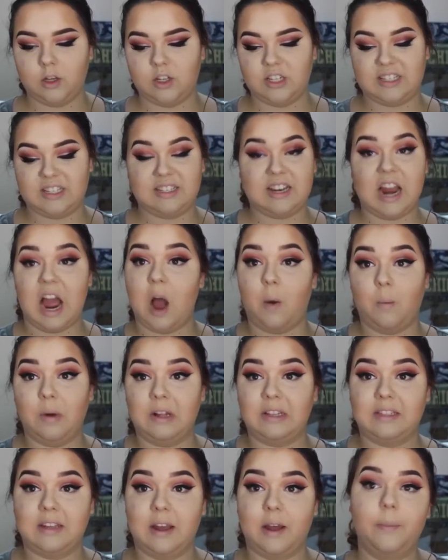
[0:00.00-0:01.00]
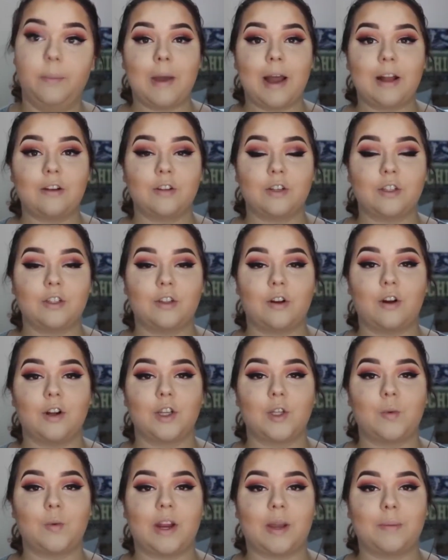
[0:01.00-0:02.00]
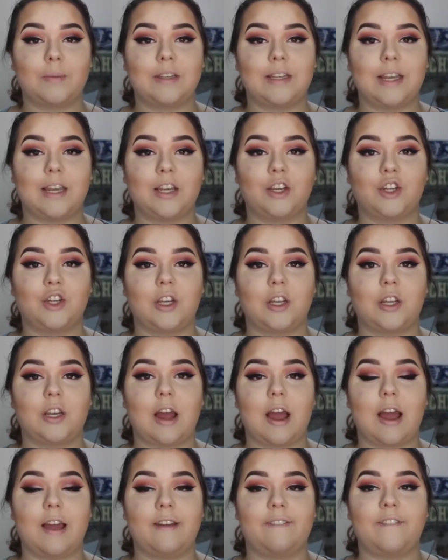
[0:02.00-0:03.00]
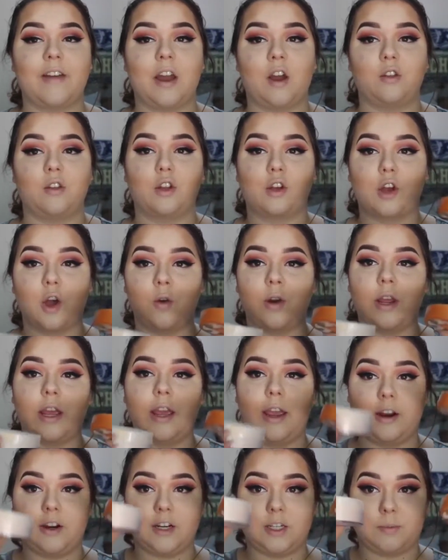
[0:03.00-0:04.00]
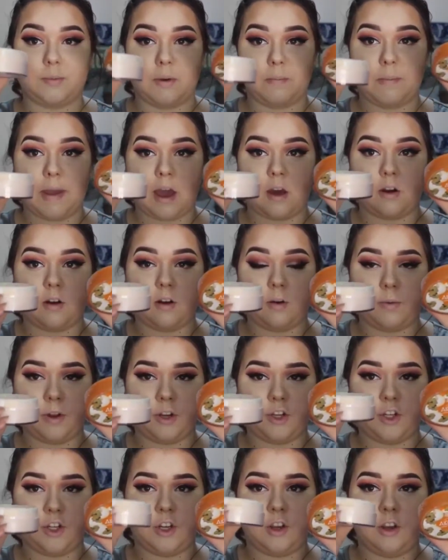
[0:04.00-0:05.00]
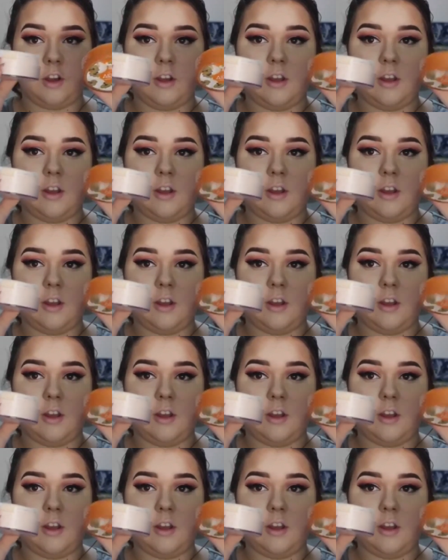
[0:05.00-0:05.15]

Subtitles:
just not what's up. Patrick Starr's recommendation, I found the Coty Airspun powder, which